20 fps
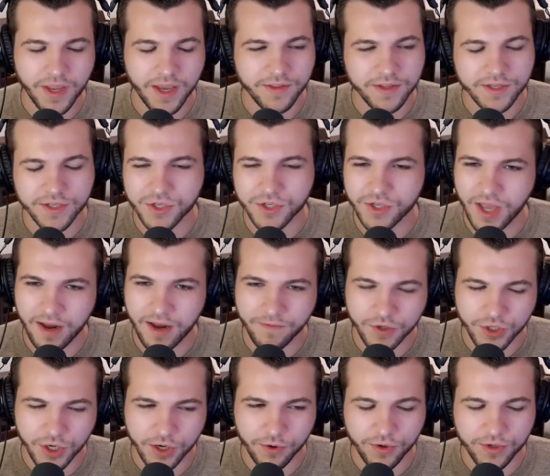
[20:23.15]
and this is kind of
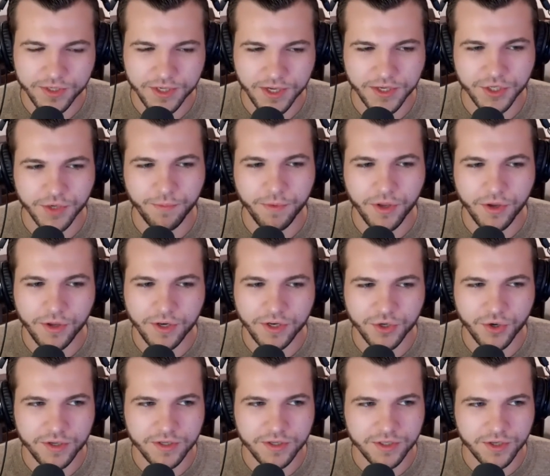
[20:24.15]
a generalization, but you can
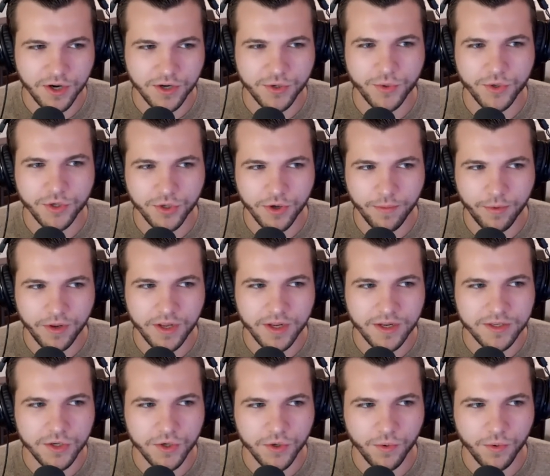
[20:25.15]
start to attribute
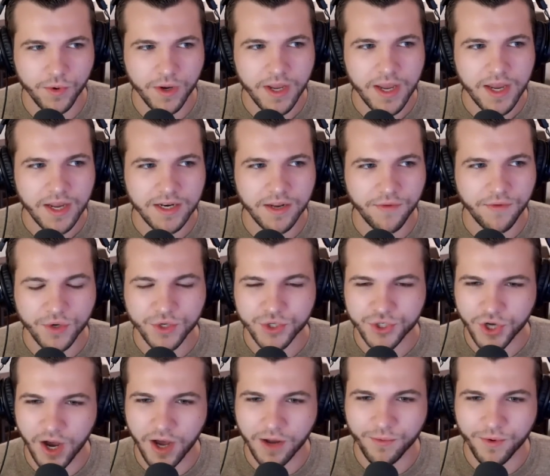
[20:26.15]
it to different
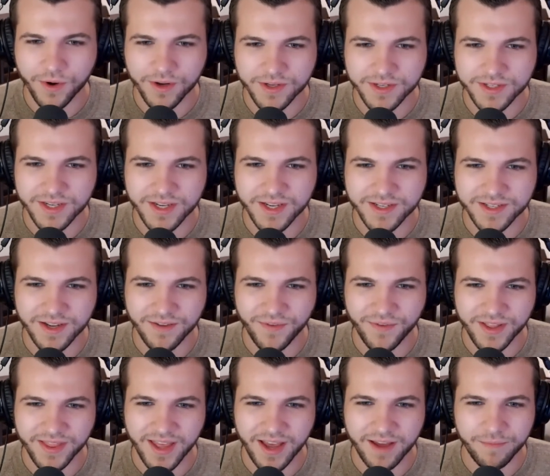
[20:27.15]
genres and stuff
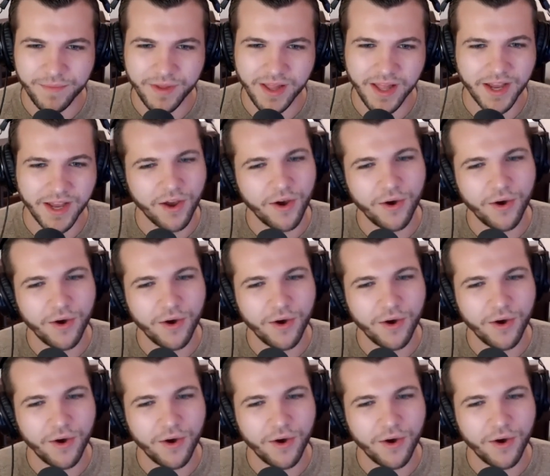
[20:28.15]
like that, and be like,